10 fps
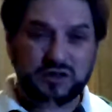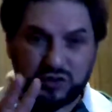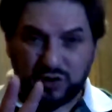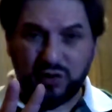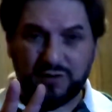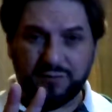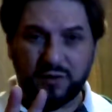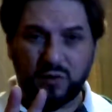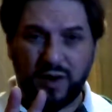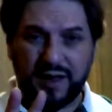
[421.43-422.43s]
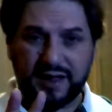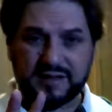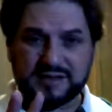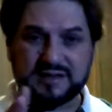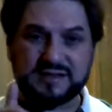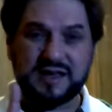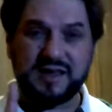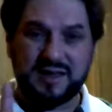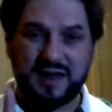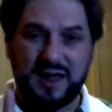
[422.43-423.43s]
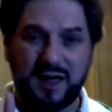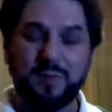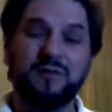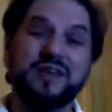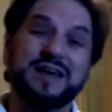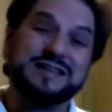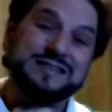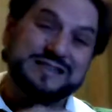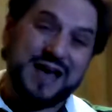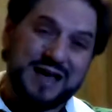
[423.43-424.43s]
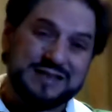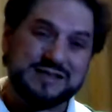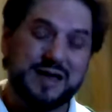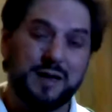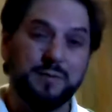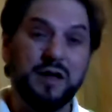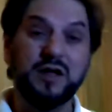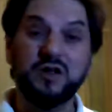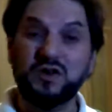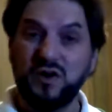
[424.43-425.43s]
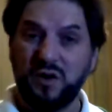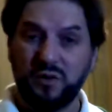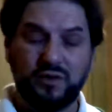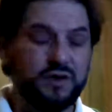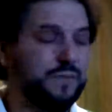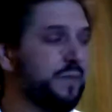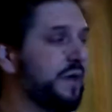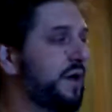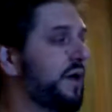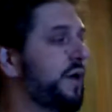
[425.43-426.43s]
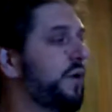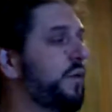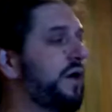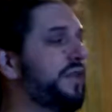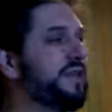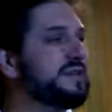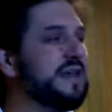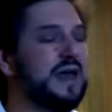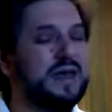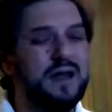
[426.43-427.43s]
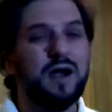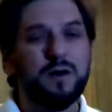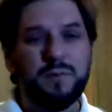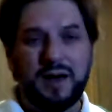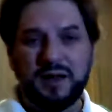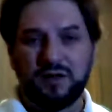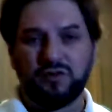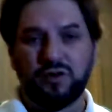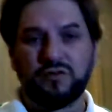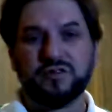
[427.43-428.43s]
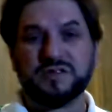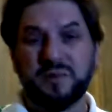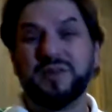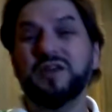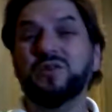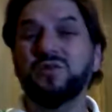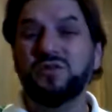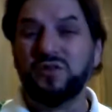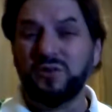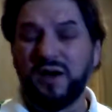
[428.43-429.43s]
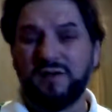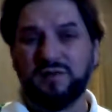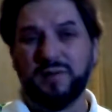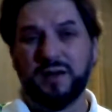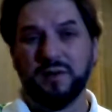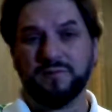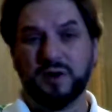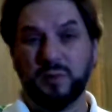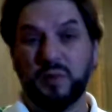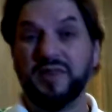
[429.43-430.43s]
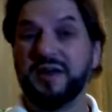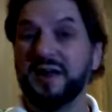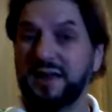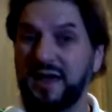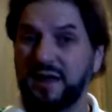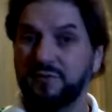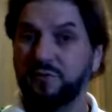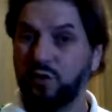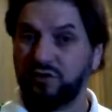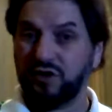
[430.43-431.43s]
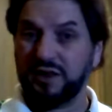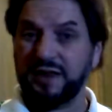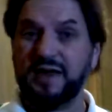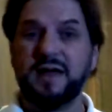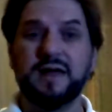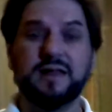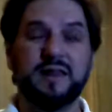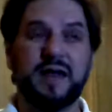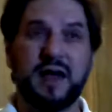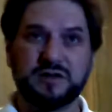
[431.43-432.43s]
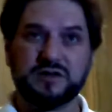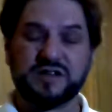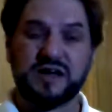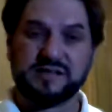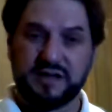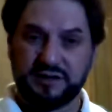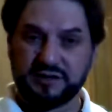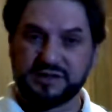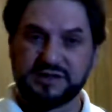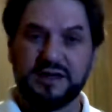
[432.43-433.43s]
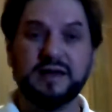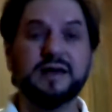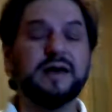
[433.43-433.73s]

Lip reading: two different ways to say the name of the exact same note. Well, this enharmonic structure is something you do have to be comfortable with, and again, fortunately, in the exercise that you'll see